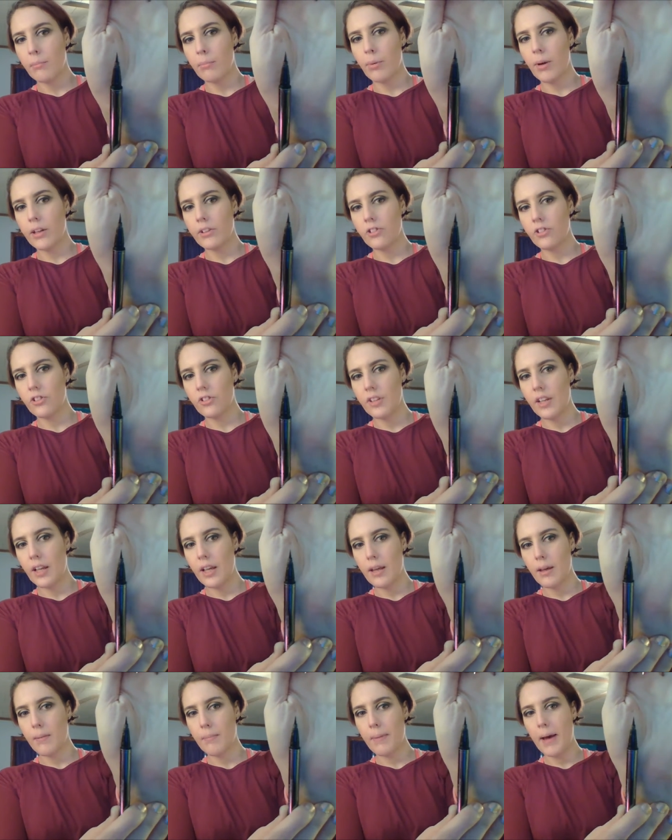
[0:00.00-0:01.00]
brush
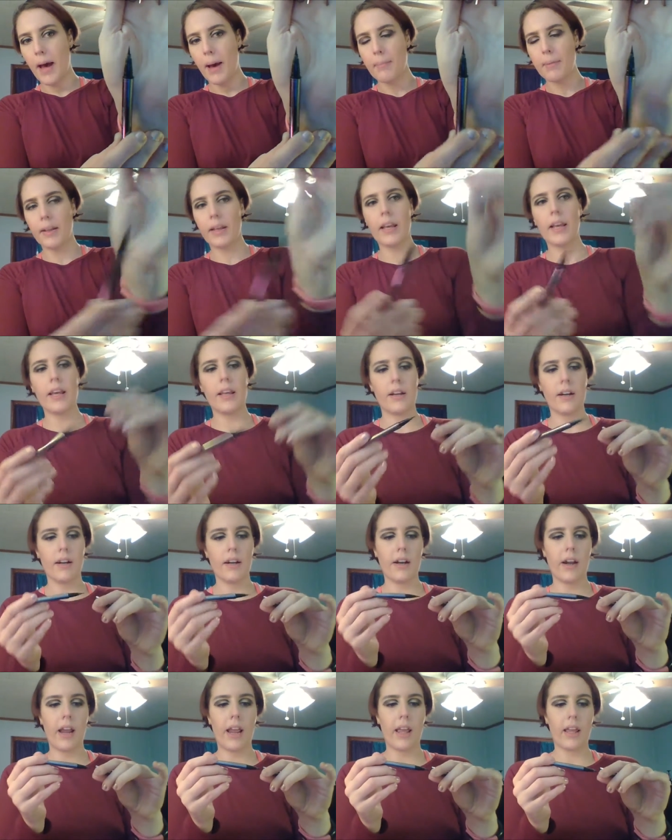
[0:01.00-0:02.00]
tip
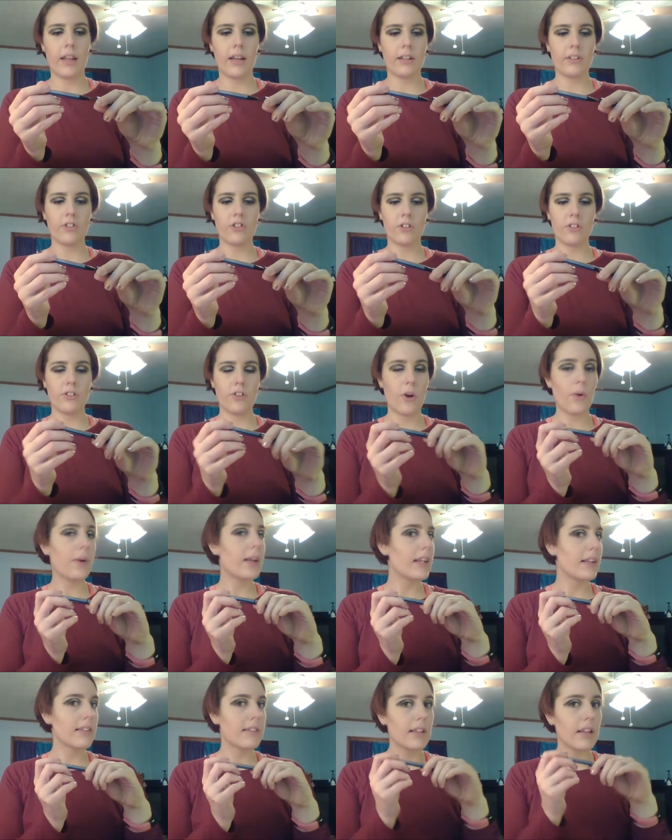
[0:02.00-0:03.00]
applicator and it's just so
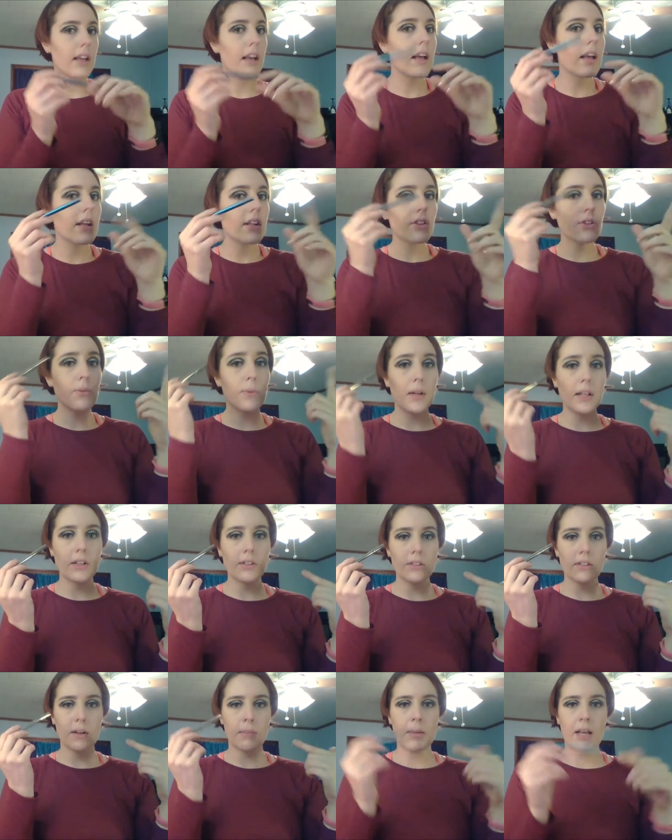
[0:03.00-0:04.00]
easy. That's what I
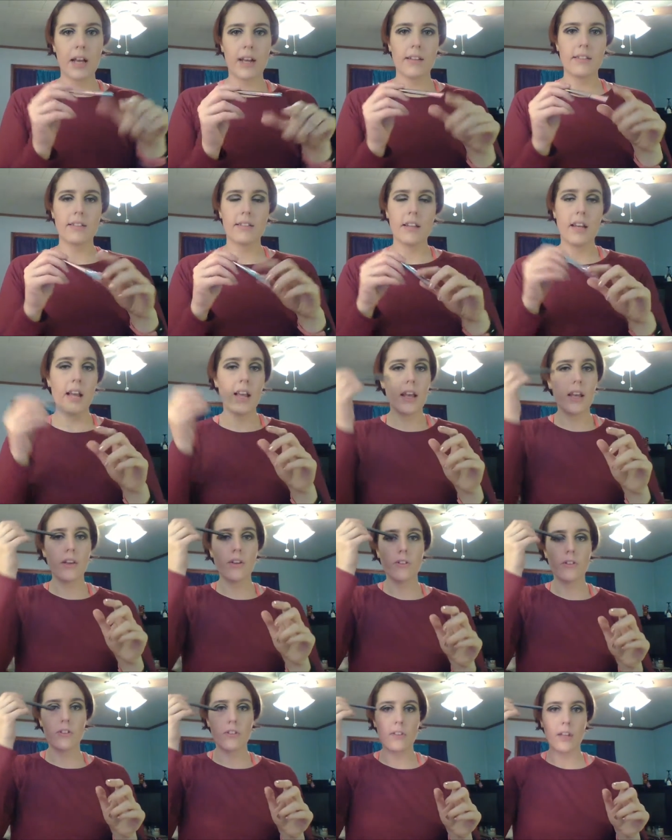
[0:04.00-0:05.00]
used on my eyes today.
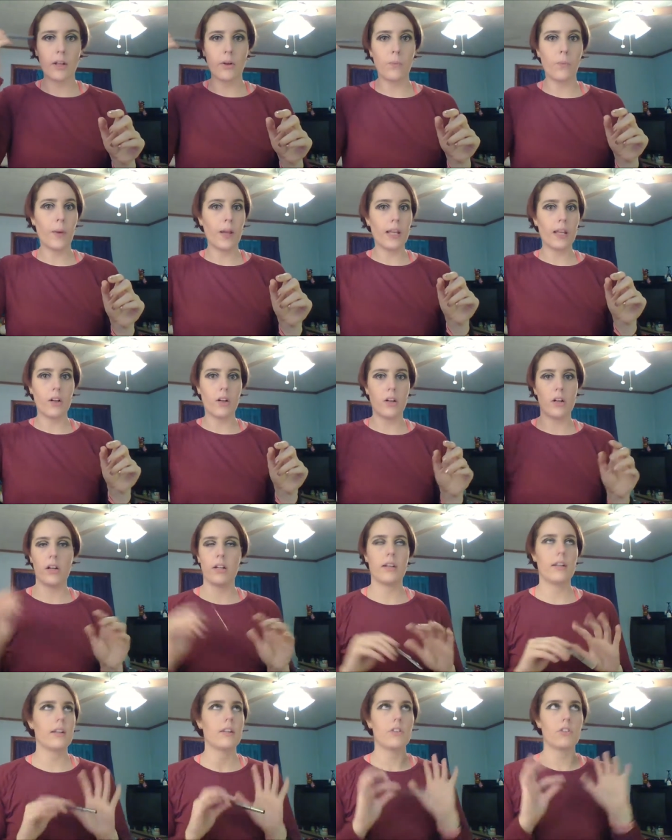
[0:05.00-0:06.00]
You just like wing it
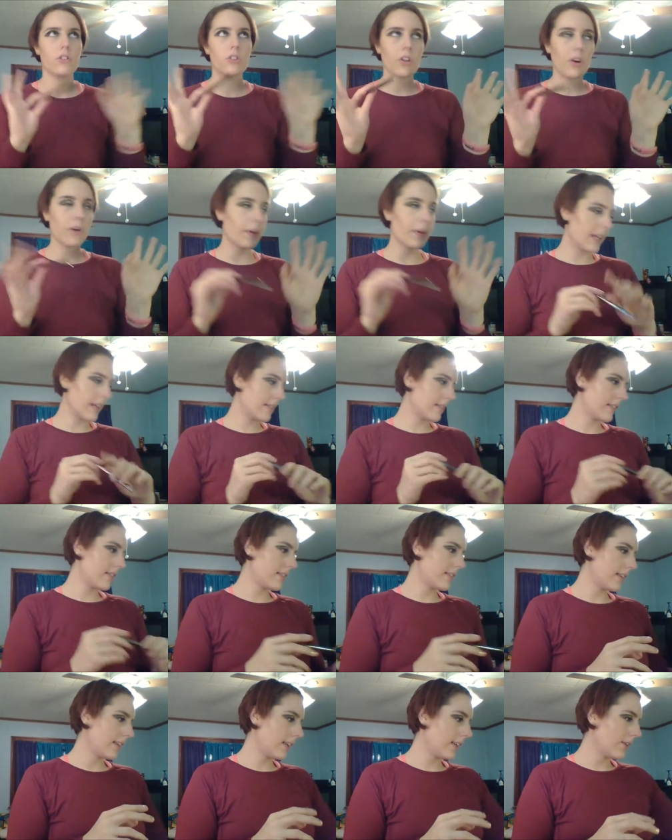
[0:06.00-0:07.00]
on and it's so easy
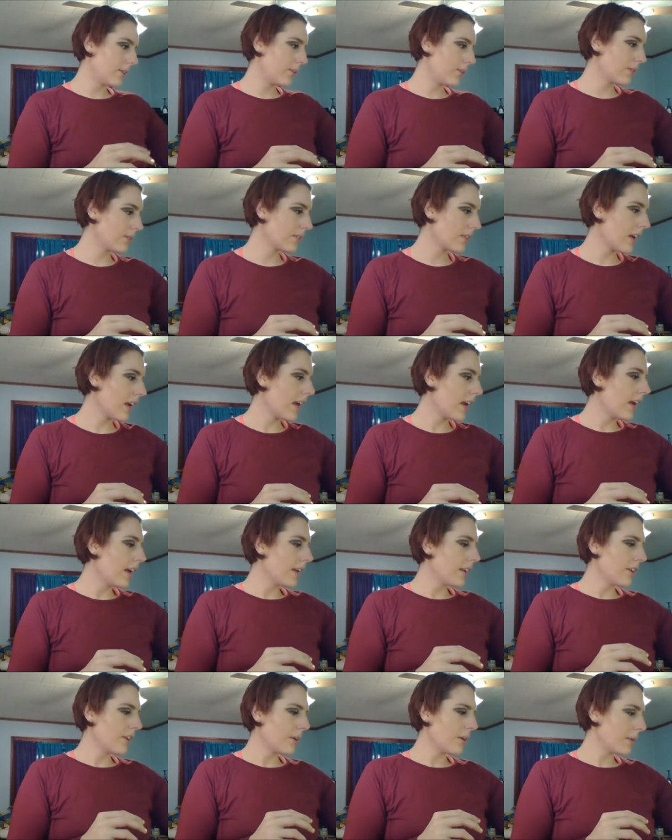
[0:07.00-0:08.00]
to use.
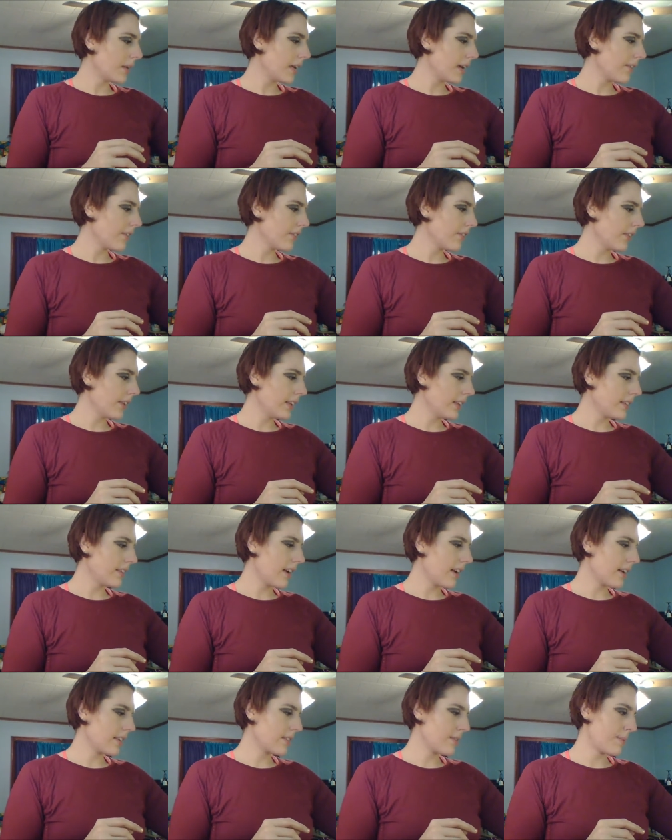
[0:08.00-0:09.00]
Nobody ever really
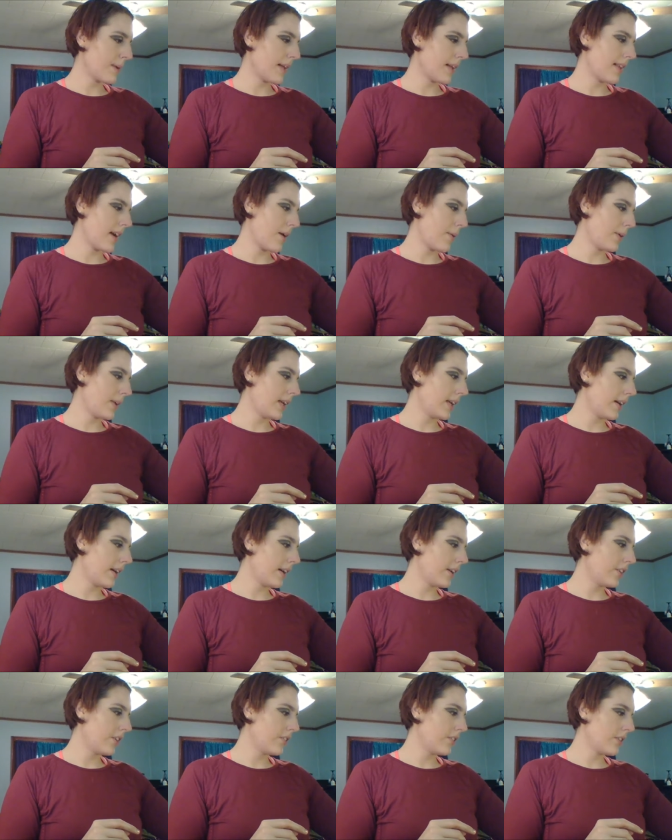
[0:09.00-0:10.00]
talks about that one here
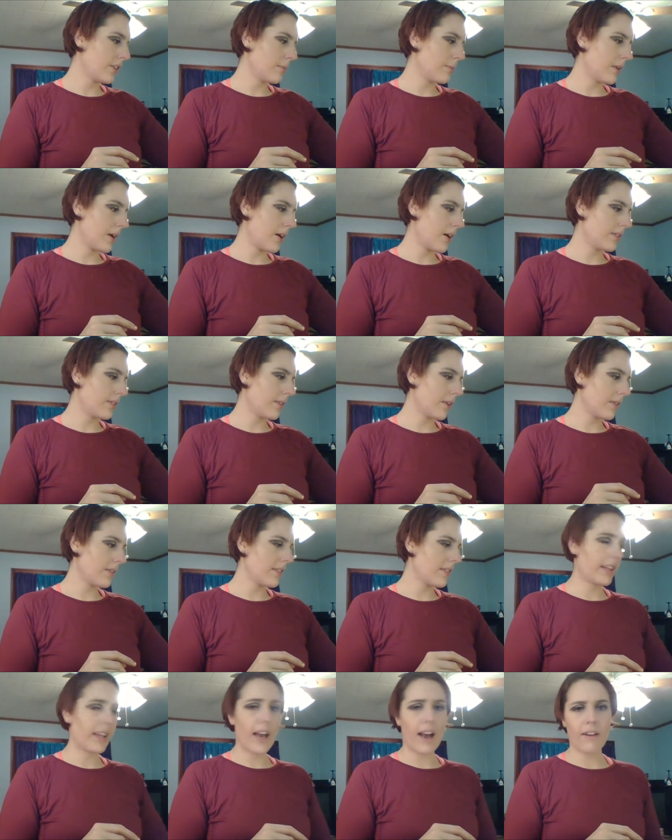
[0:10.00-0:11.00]
on YouTube though. It's
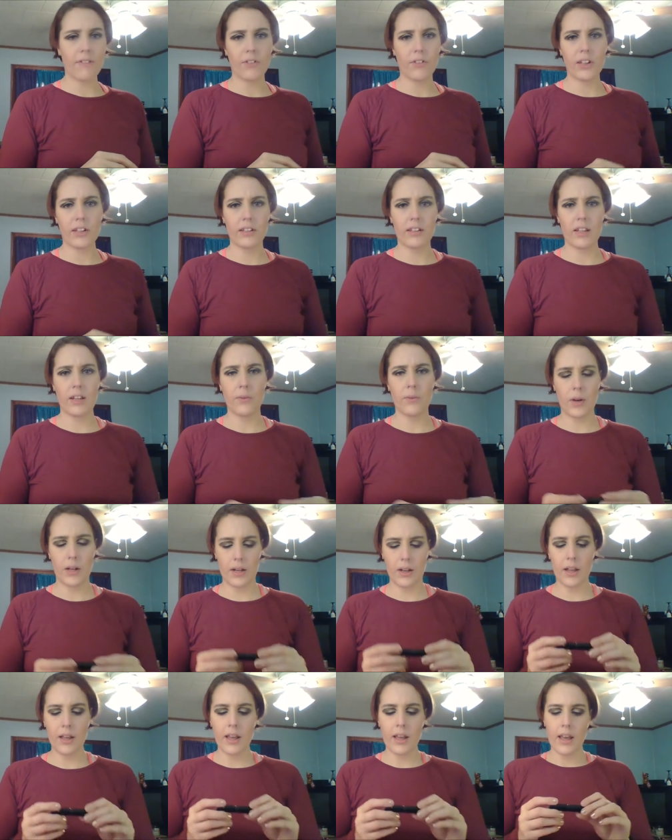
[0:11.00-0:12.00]
always the Kat Von D
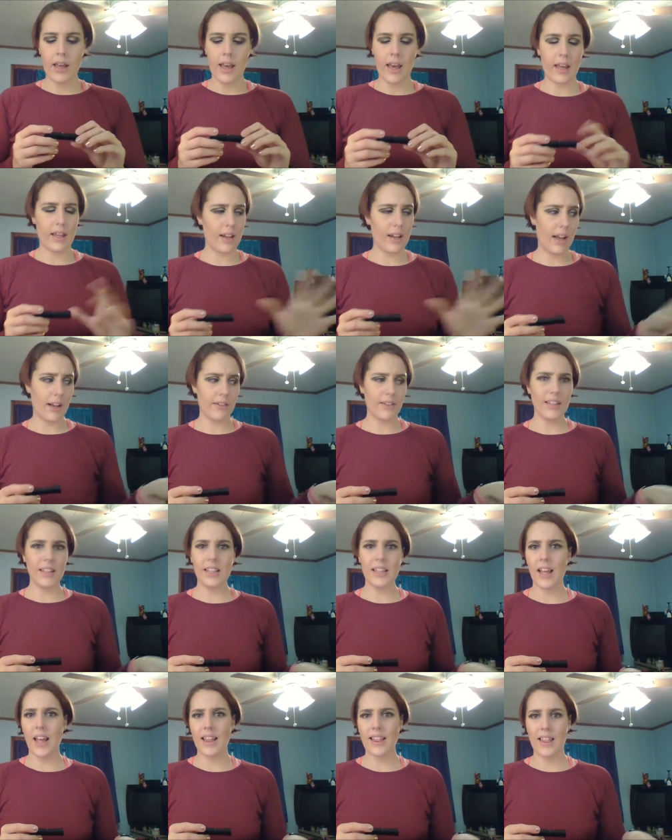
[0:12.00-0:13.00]
one, and I
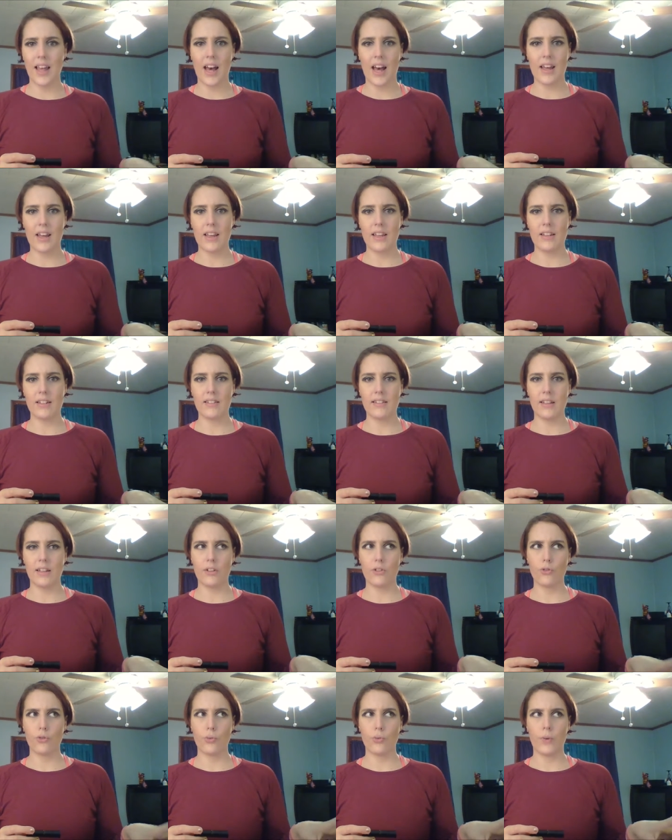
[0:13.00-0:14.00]
really like that. And it's
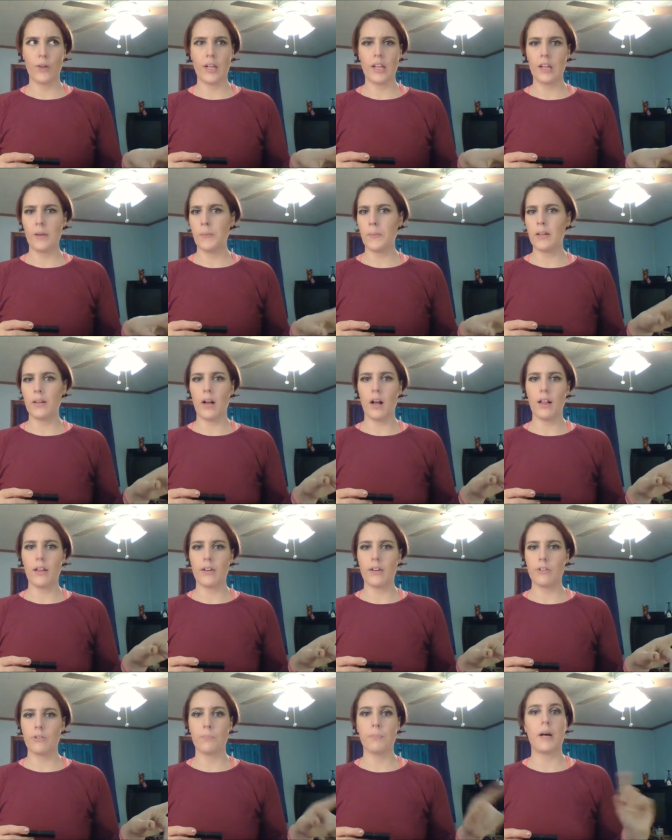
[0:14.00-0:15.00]
like
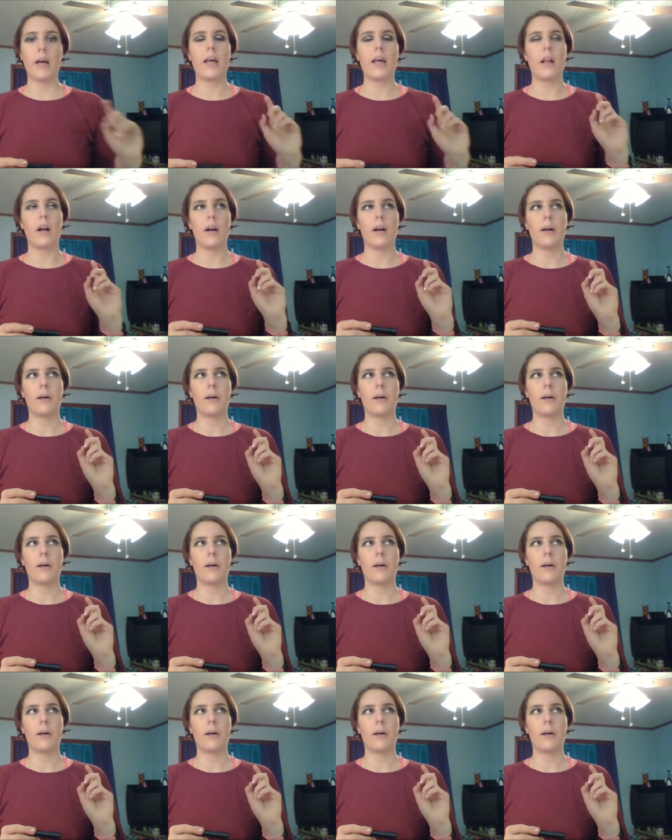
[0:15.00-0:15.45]
$21, but